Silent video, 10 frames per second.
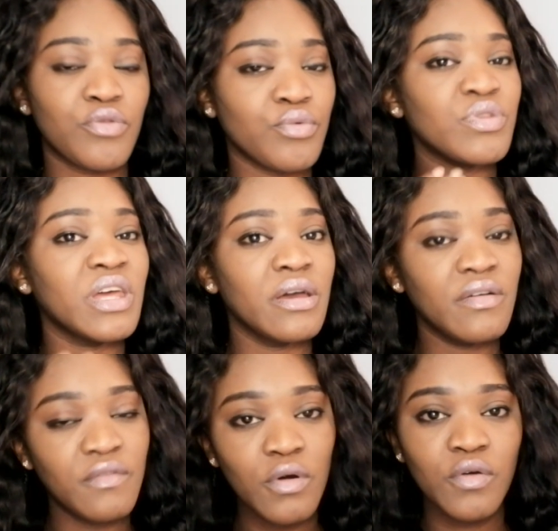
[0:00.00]
through
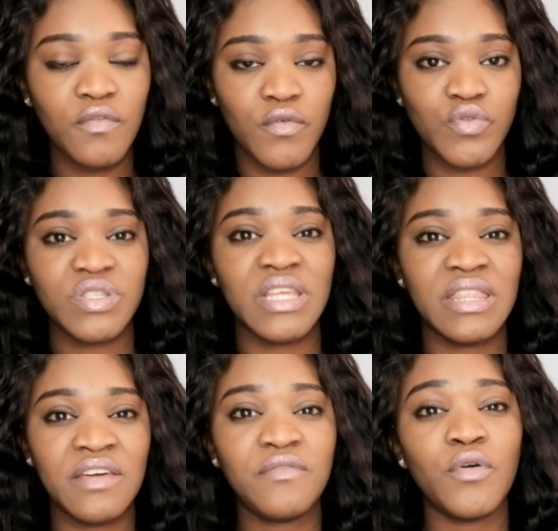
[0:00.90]
the vocal folds,
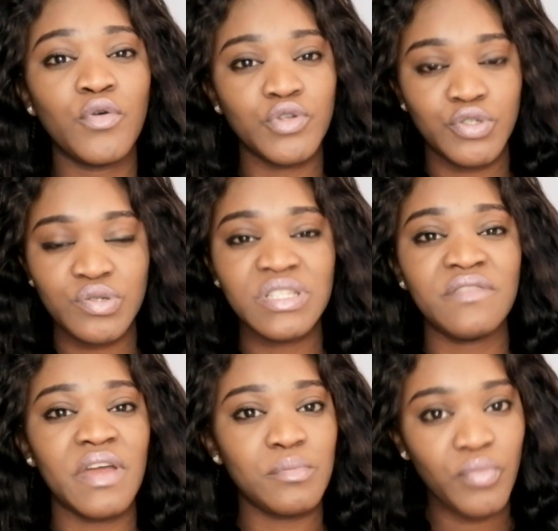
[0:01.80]
and therefore controls the
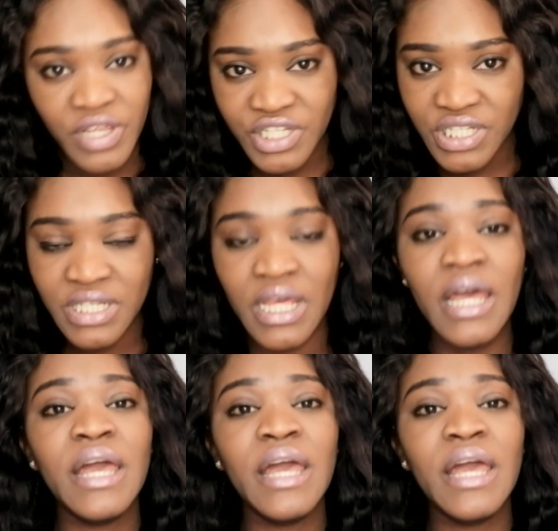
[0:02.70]
vibration,